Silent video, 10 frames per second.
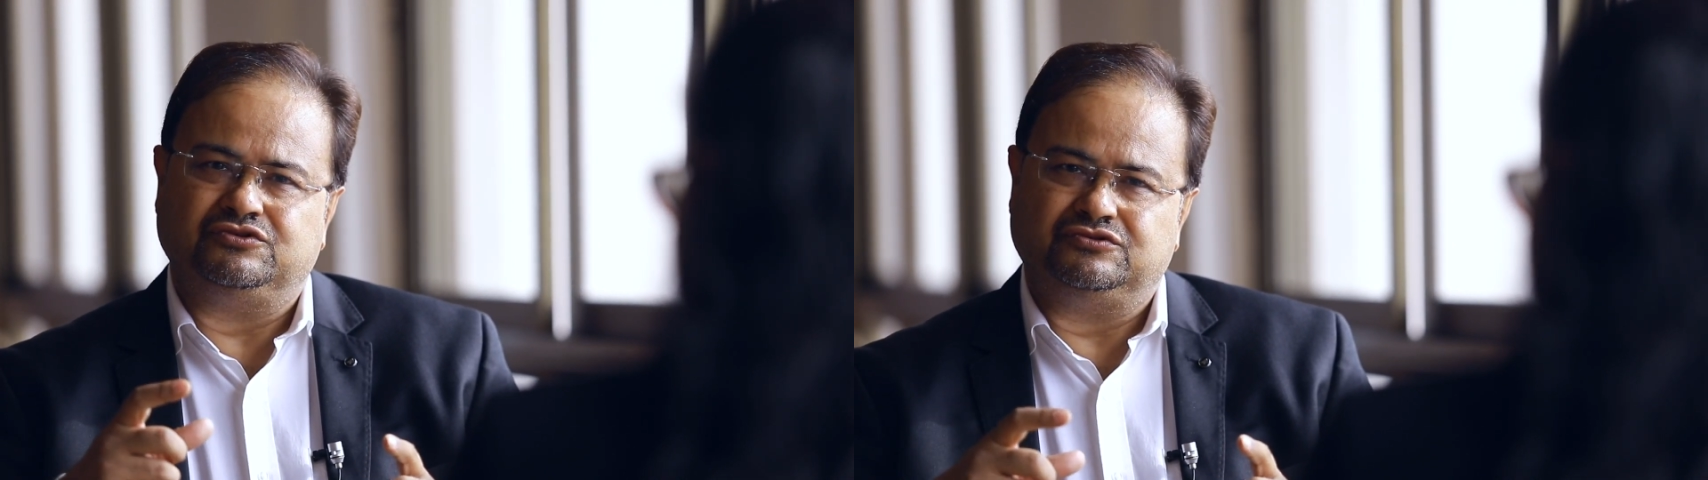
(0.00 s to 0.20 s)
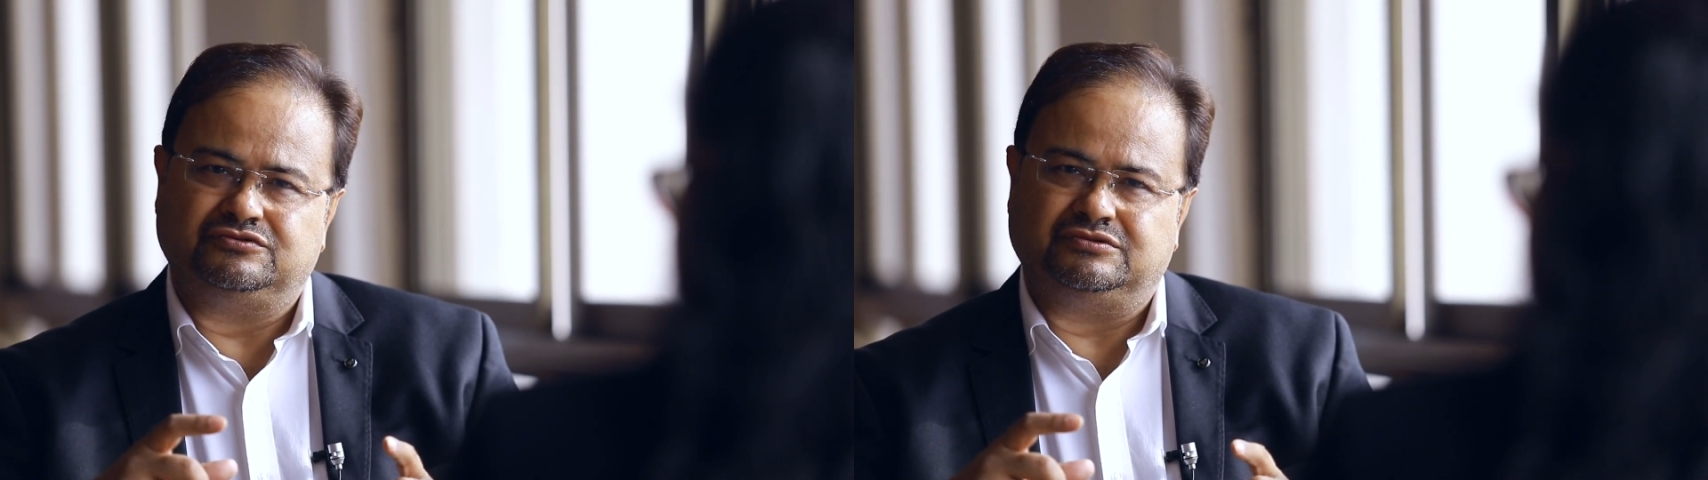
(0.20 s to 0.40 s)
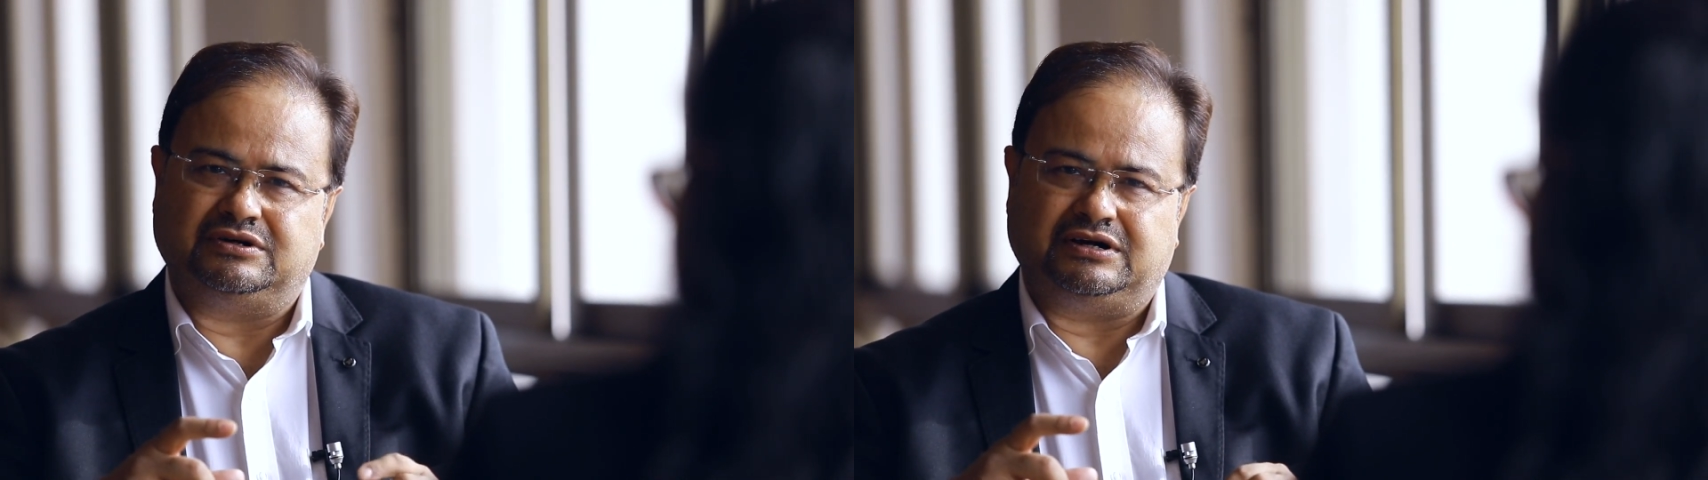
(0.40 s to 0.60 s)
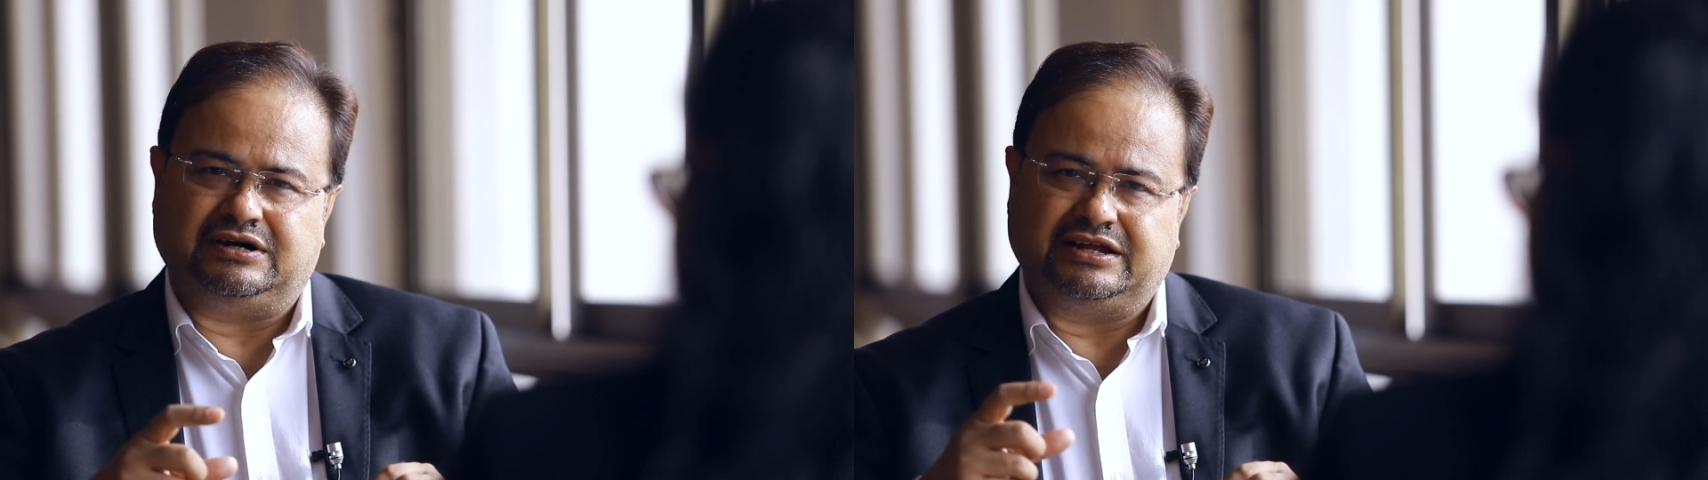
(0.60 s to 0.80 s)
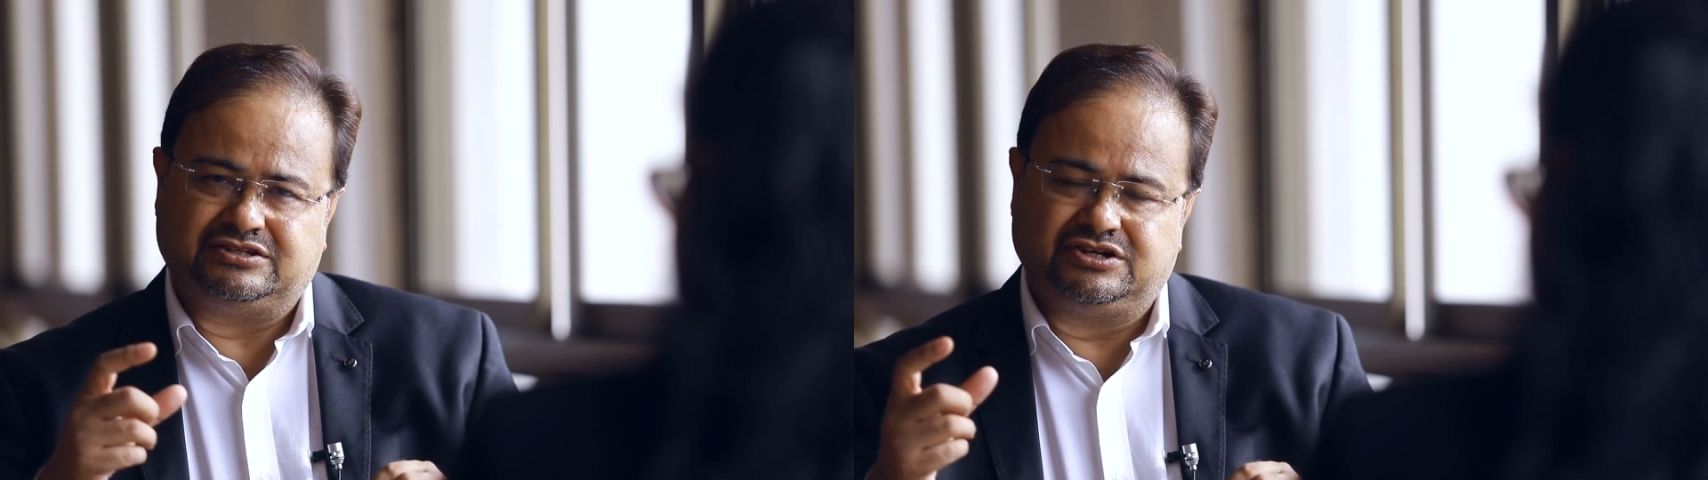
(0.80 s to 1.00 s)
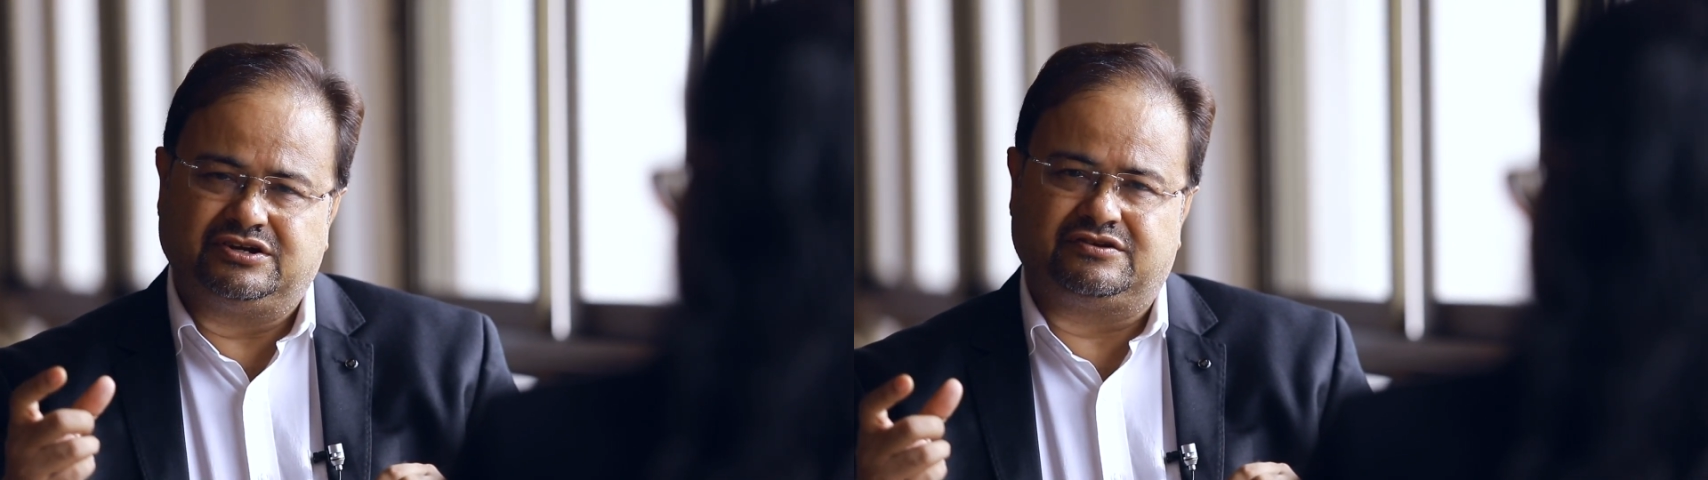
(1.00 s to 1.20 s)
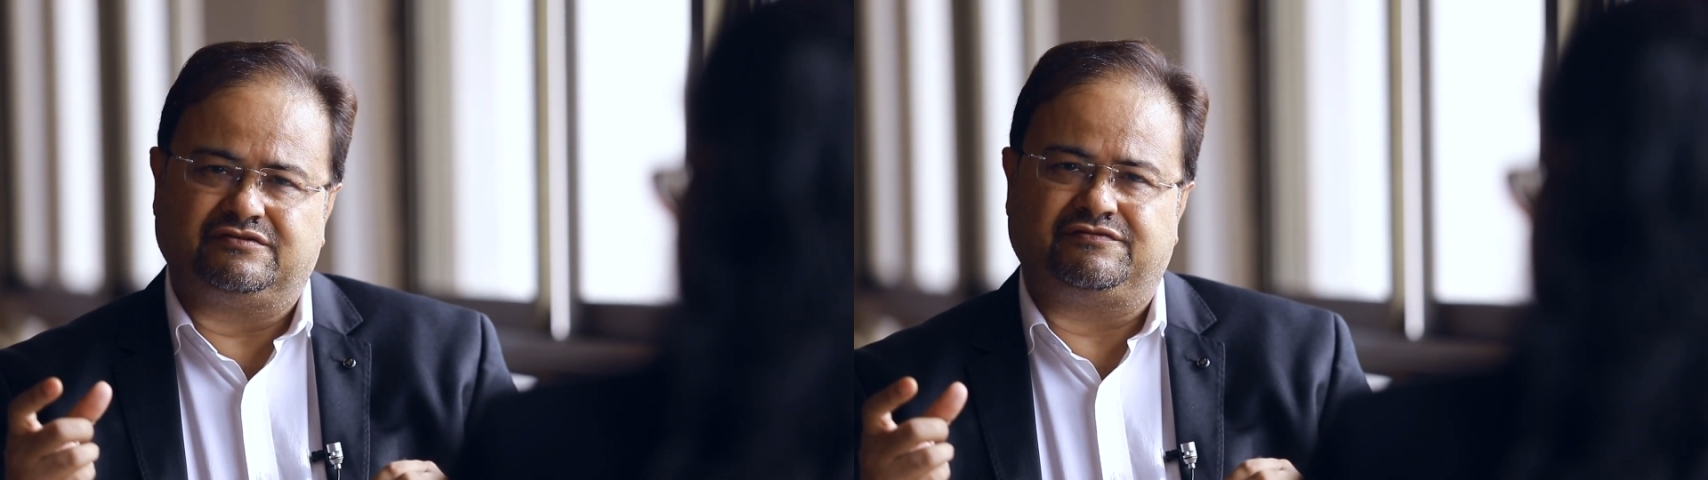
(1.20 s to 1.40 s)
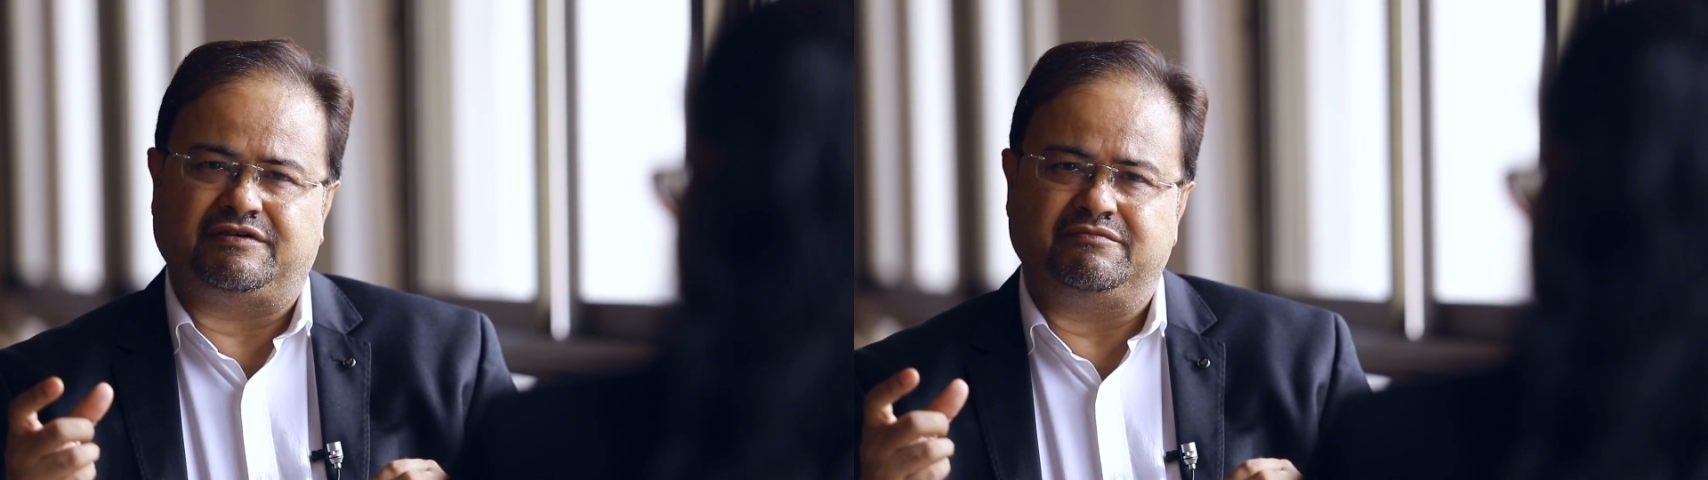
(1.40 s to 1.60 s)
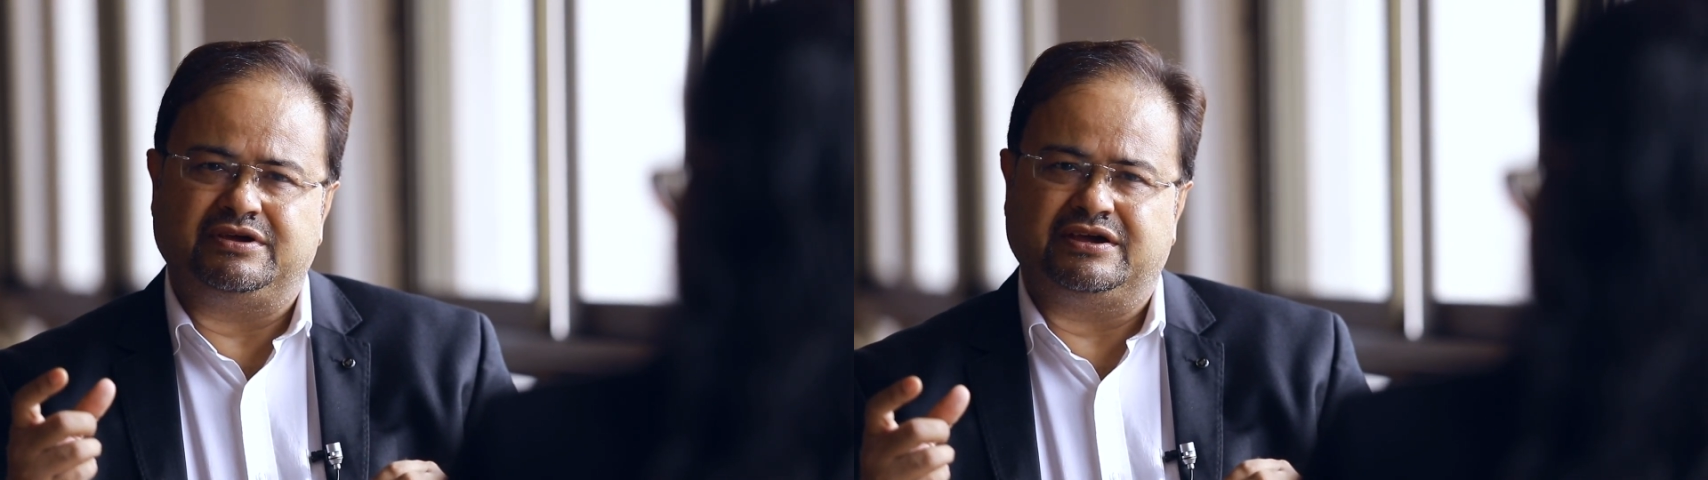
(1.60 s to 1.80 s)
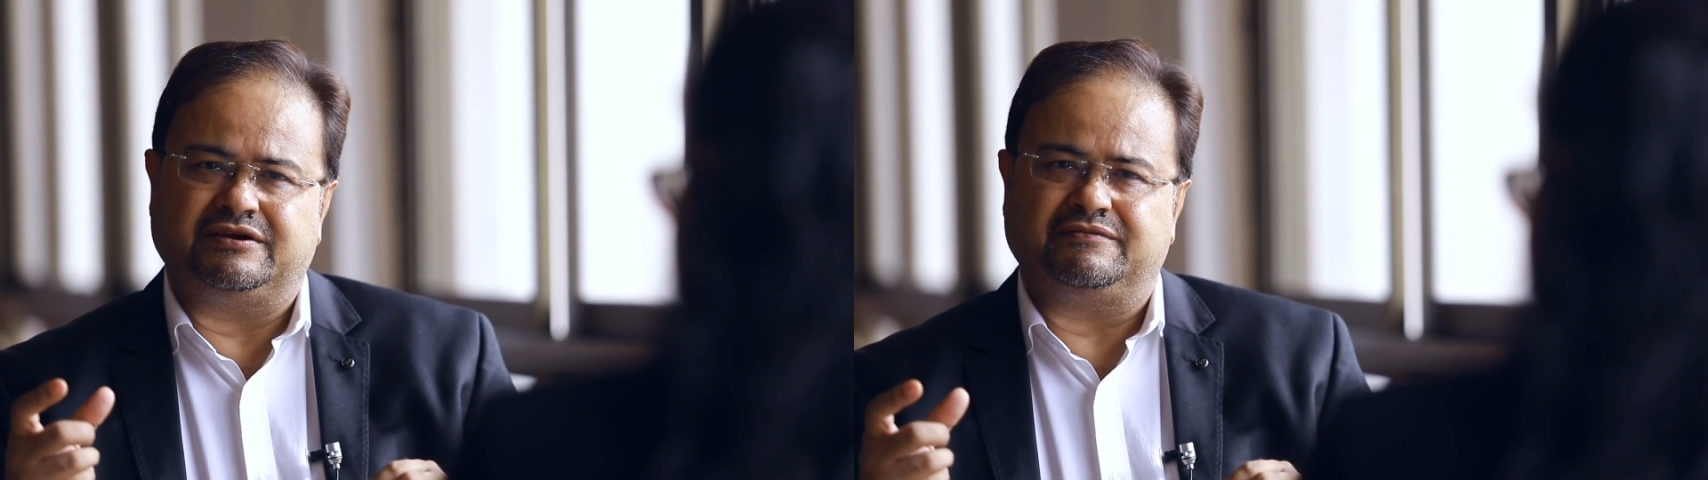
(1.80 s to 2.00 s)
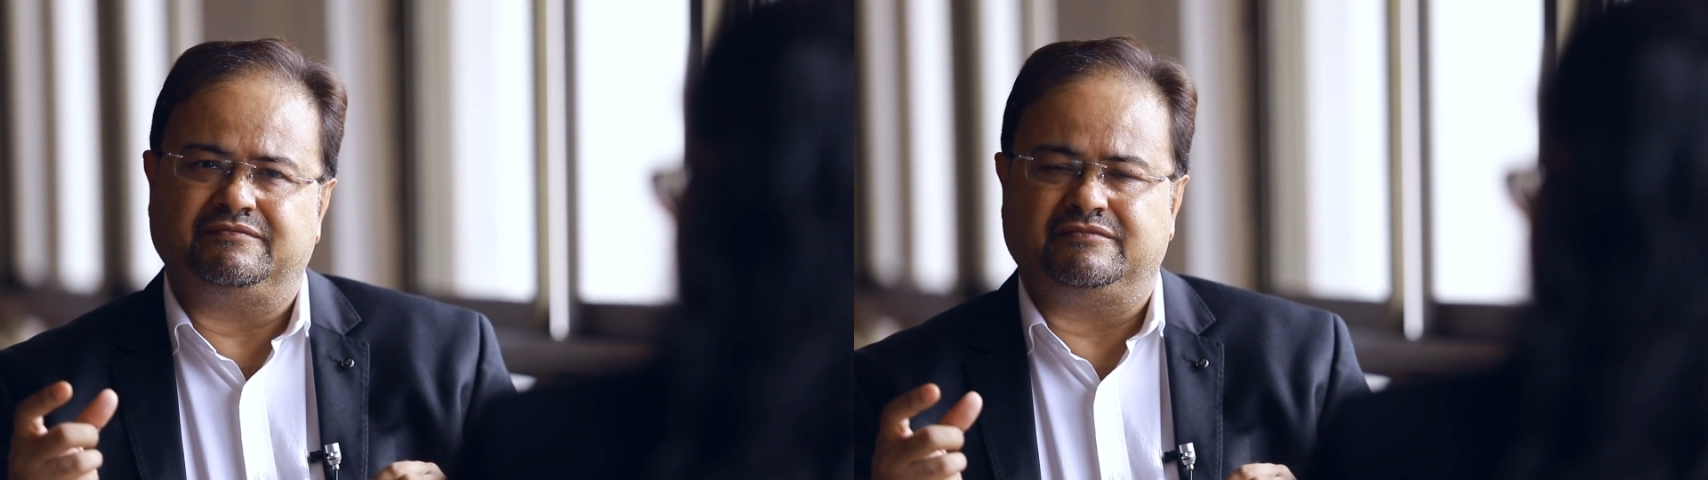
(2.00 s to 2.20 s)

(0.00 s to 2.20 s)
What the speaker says: to an executive MBA